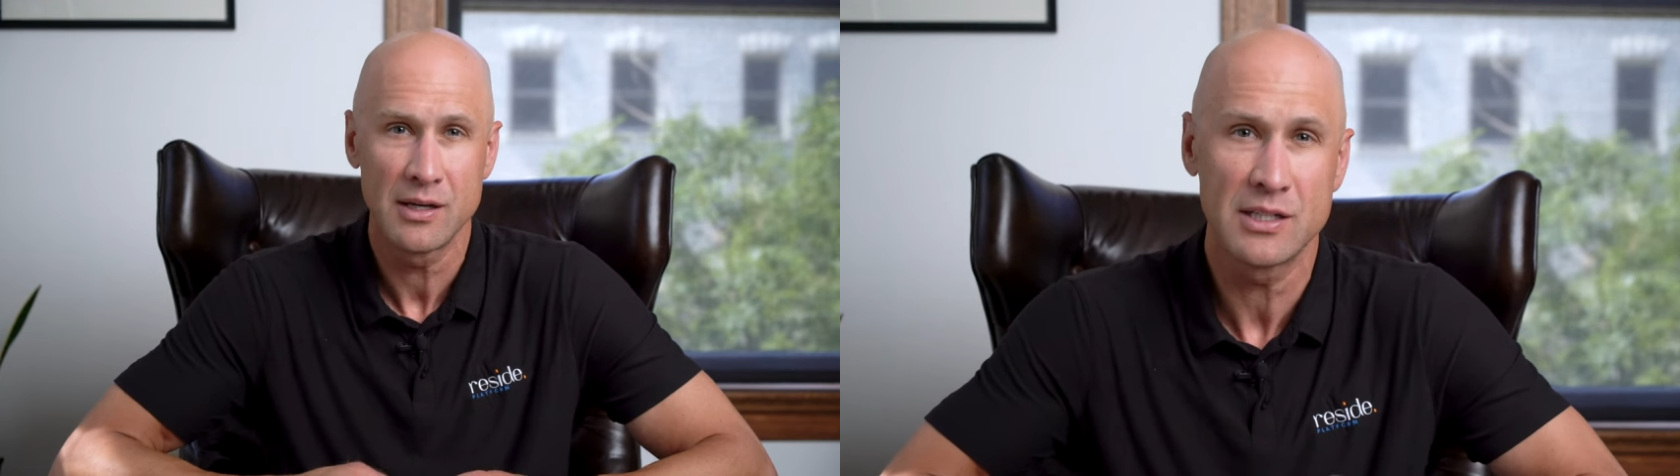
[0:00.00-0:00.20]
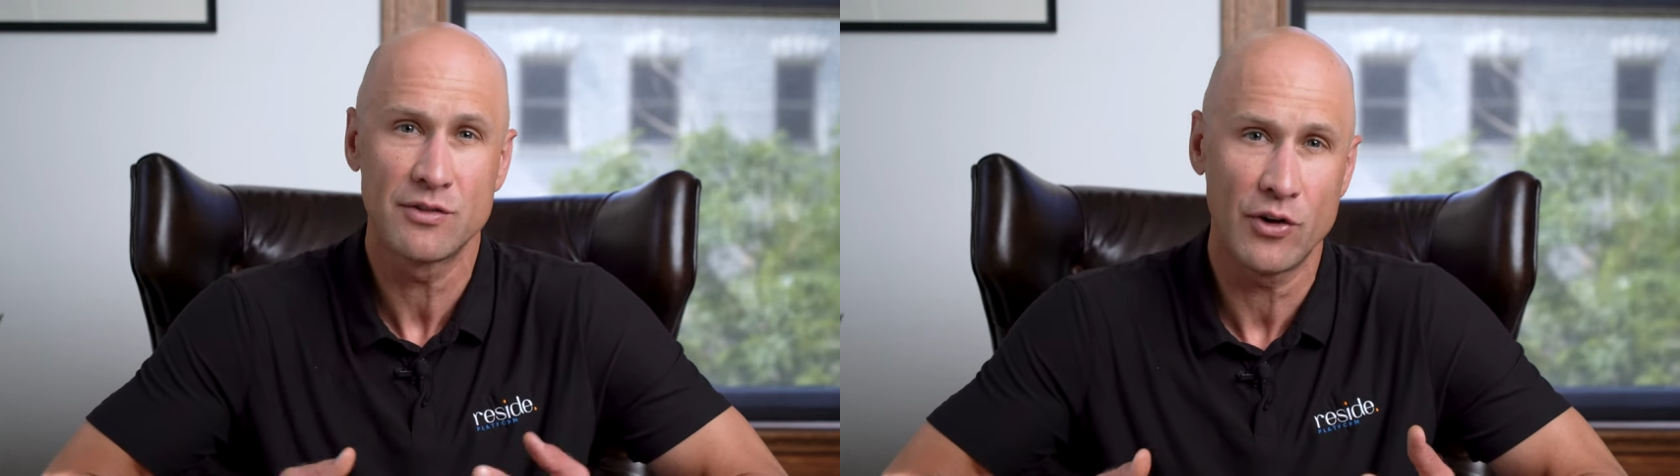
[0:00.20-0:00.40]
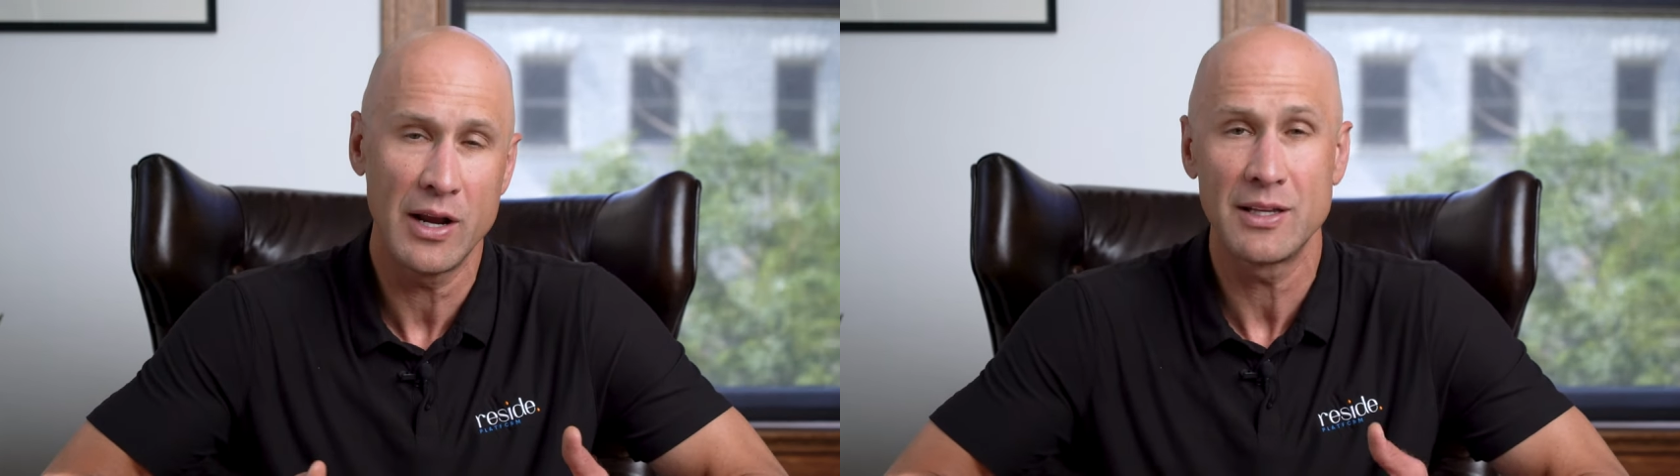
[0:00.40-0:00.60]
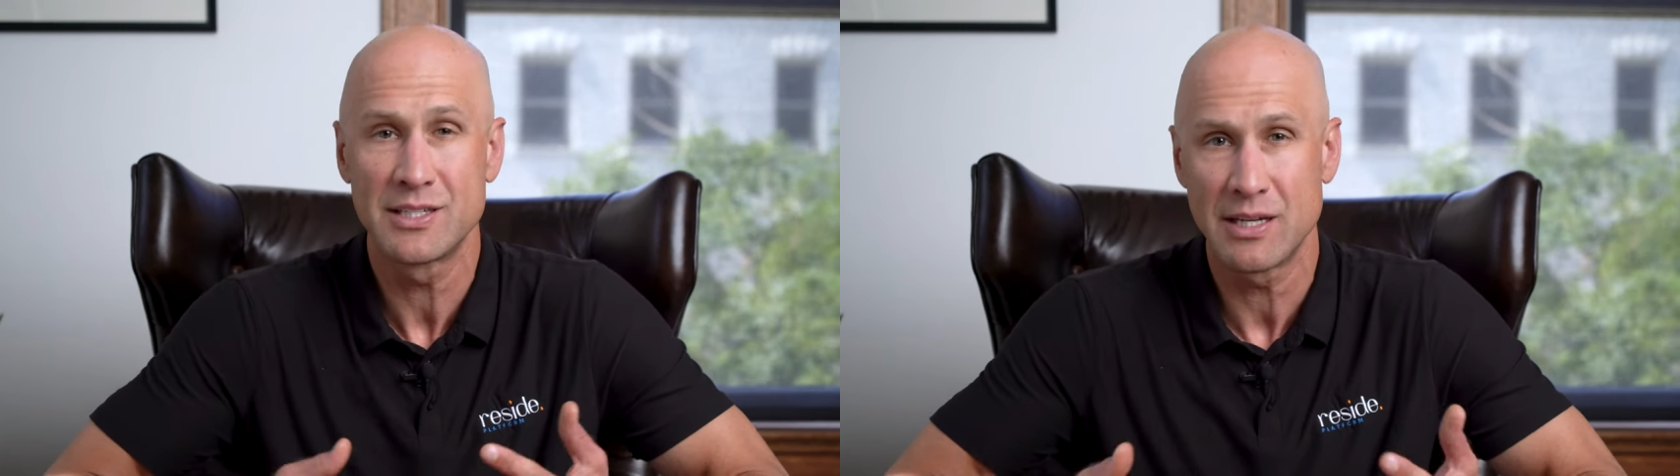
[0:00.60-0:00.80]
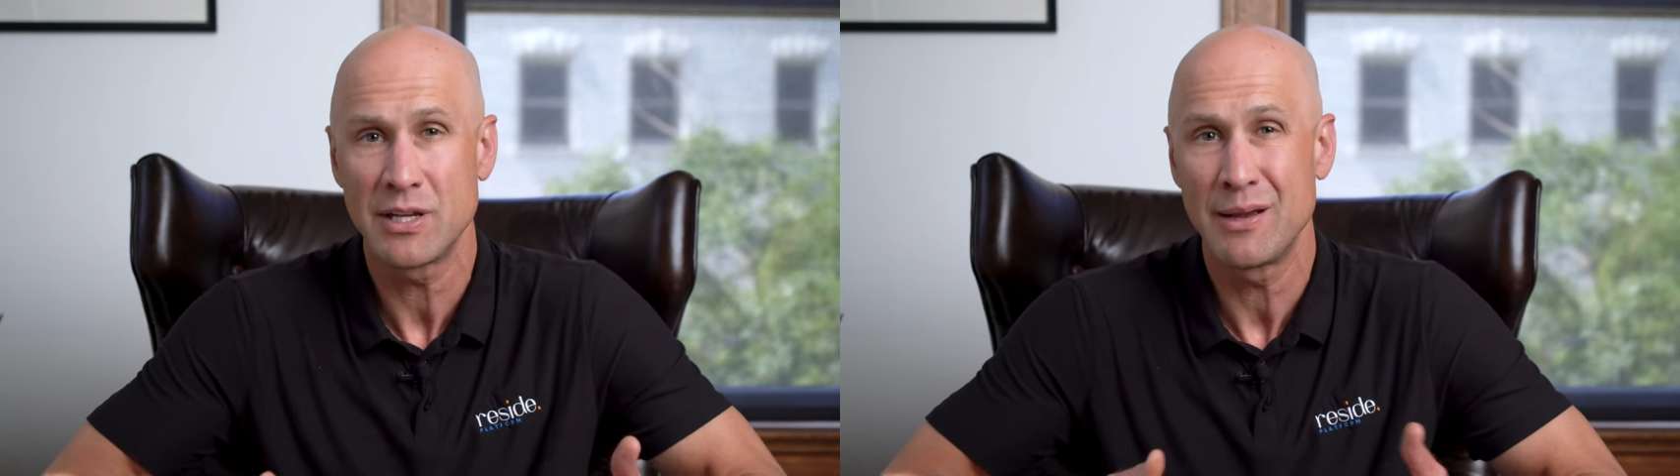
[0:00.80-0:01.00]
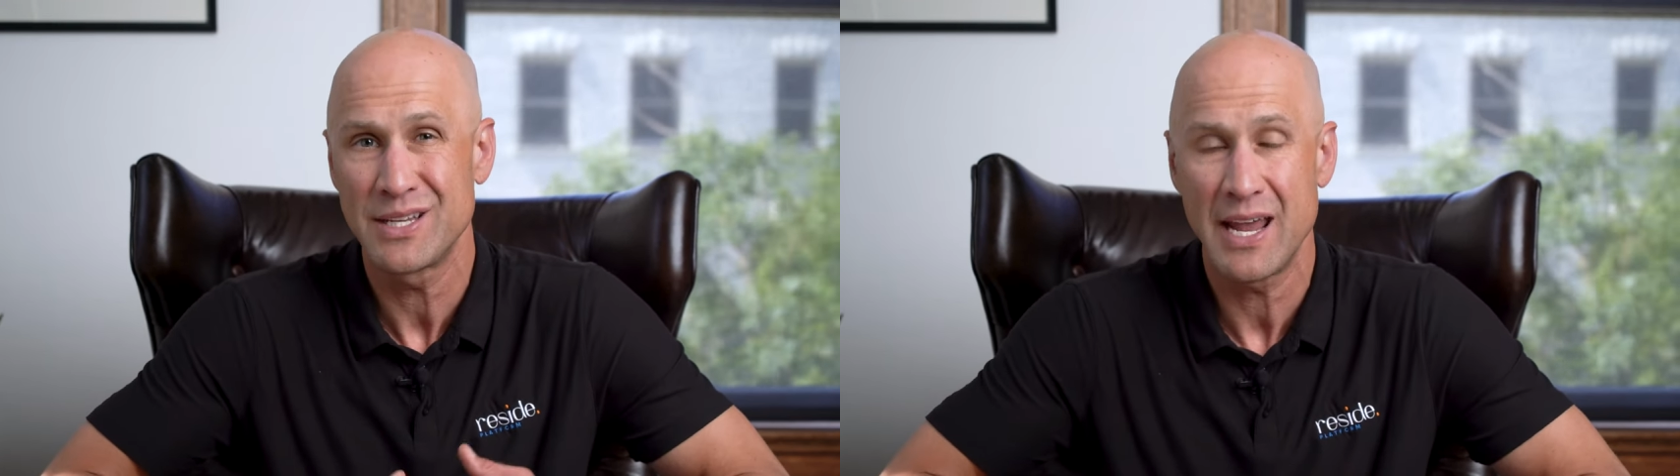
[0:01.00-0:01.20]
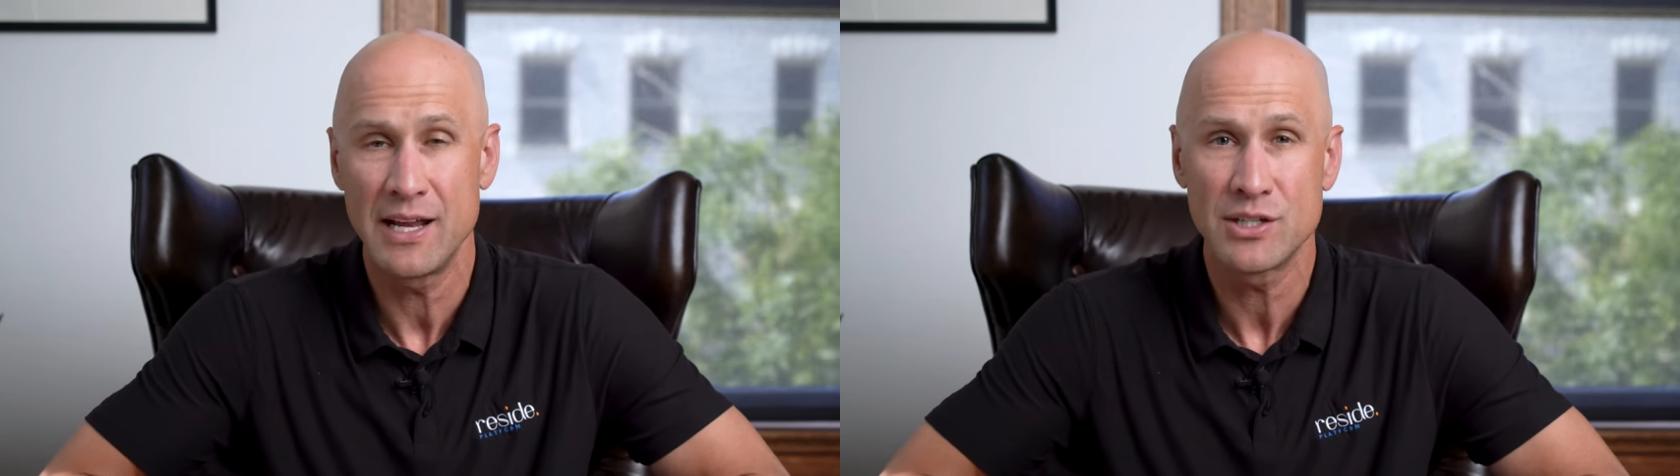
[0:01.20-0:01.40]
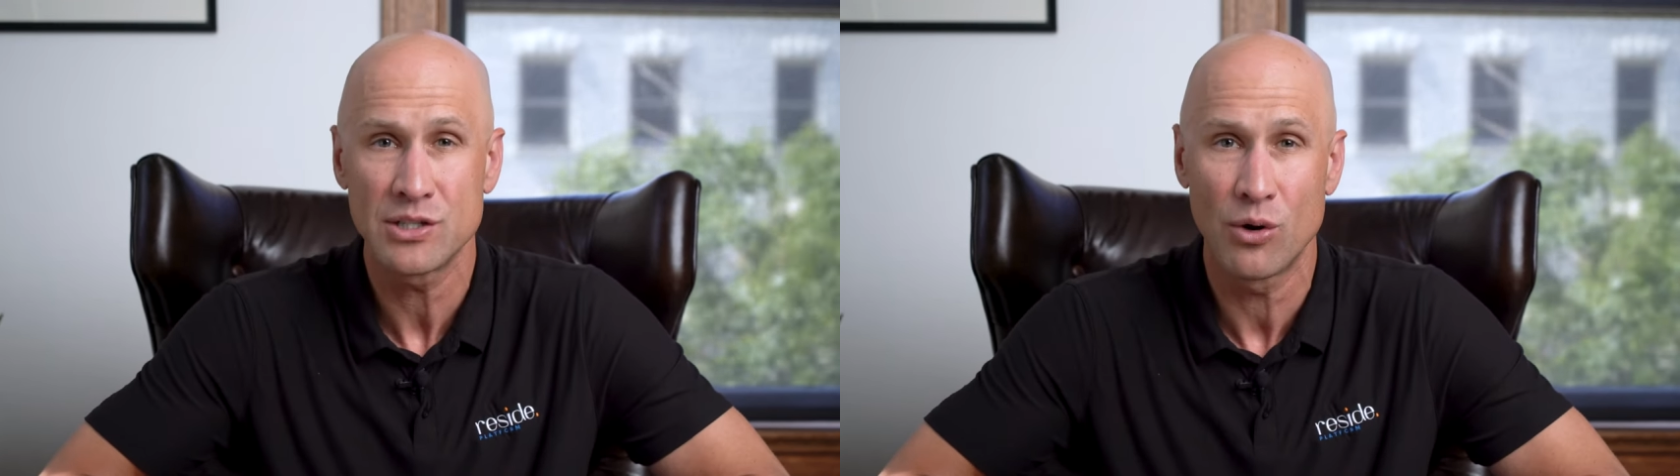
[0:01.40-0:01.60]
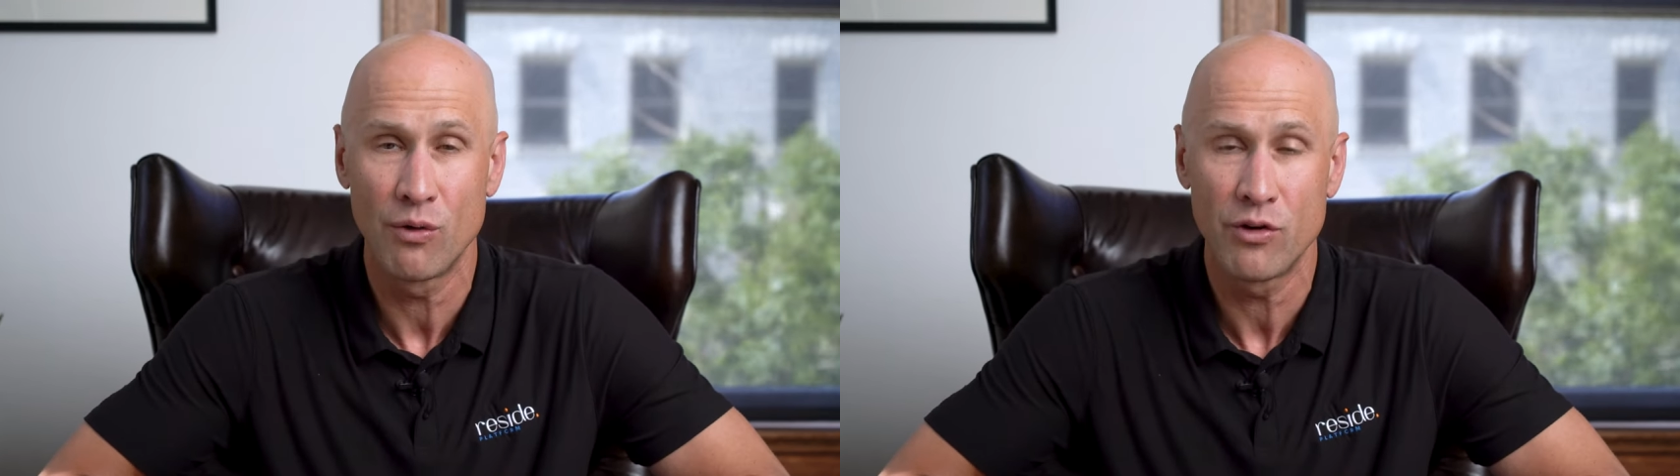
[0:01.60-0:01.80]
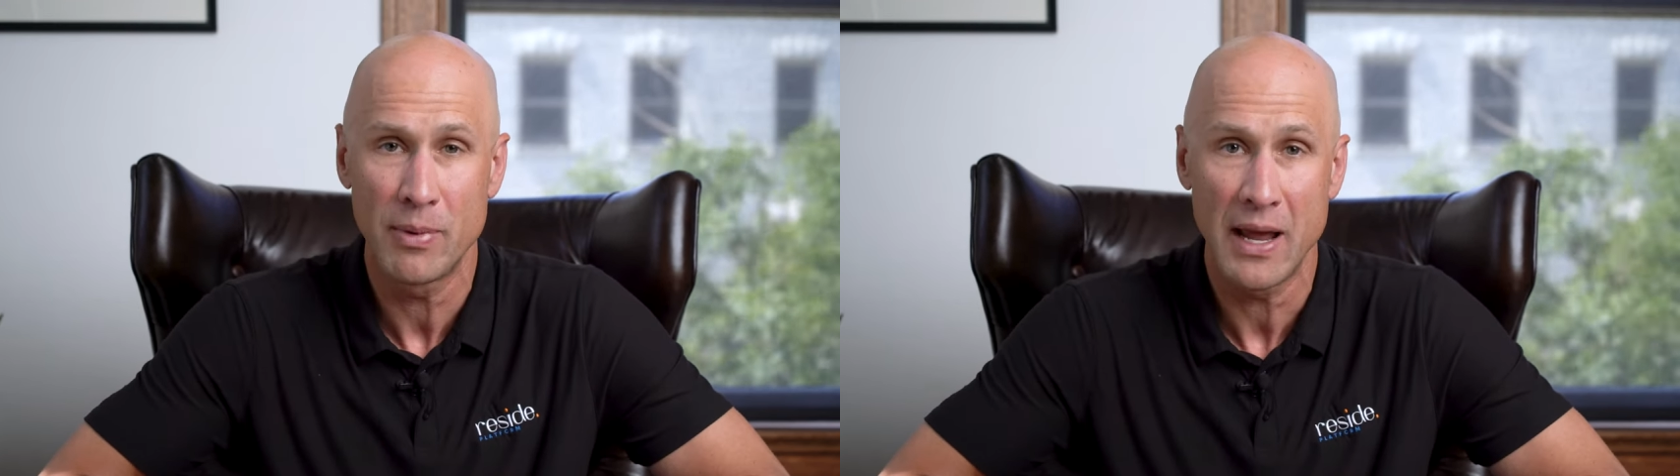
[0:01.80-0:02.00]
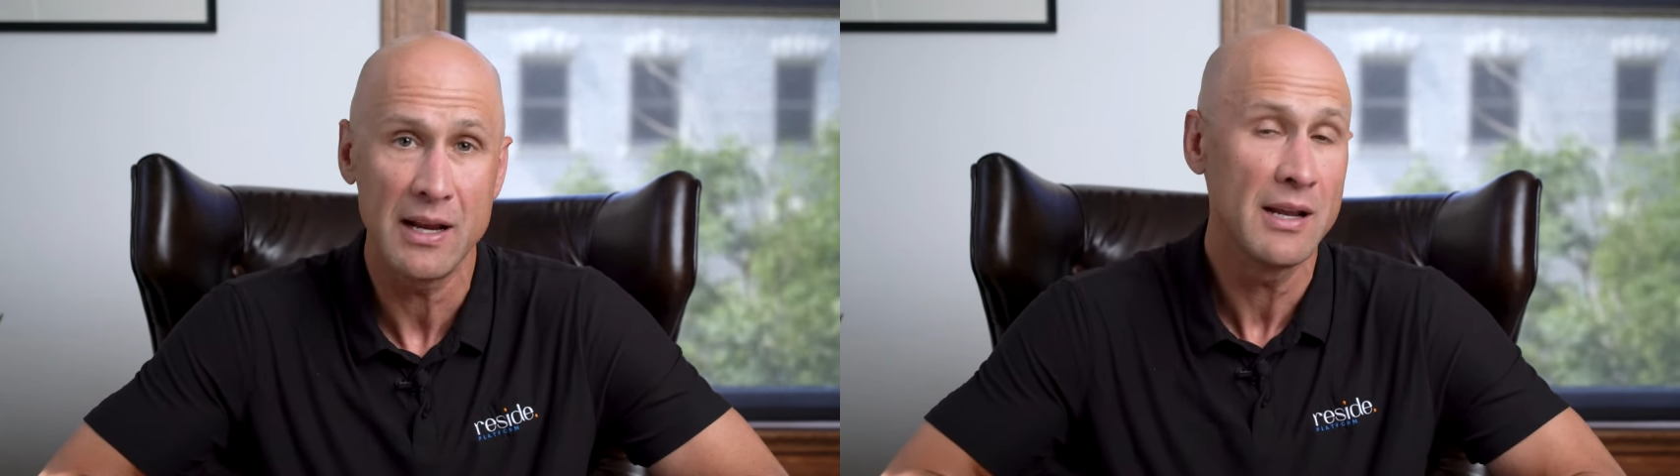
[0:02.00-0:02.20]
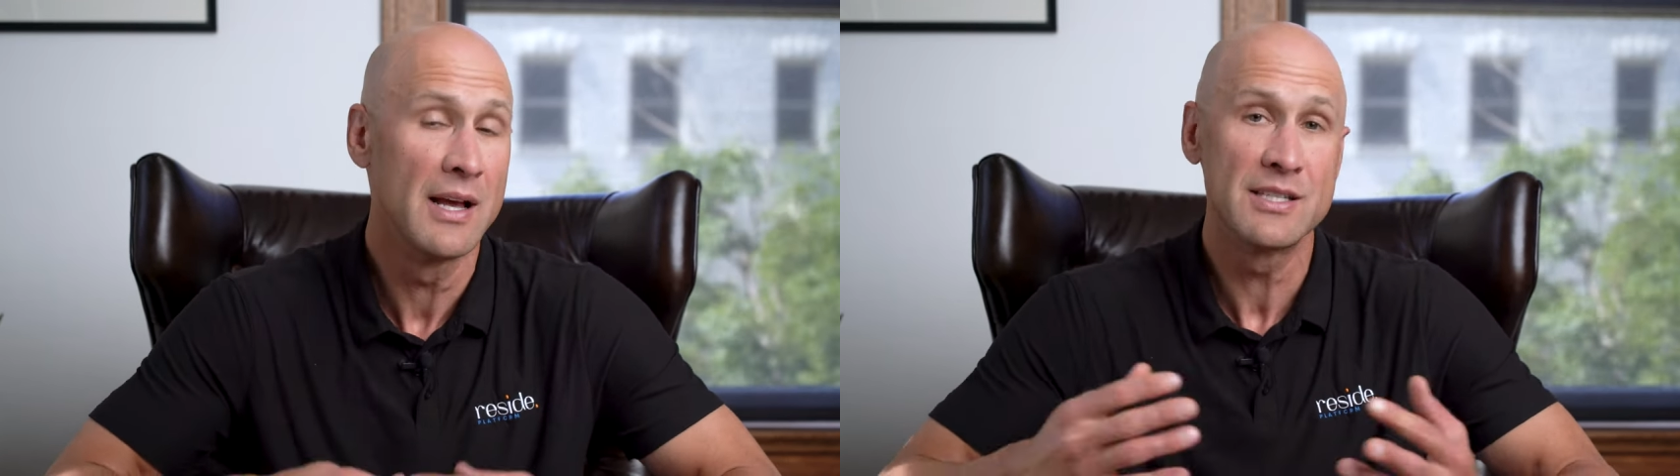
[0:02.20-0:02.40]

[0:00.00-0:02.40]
Because frankly, sometimes agents are overpaid,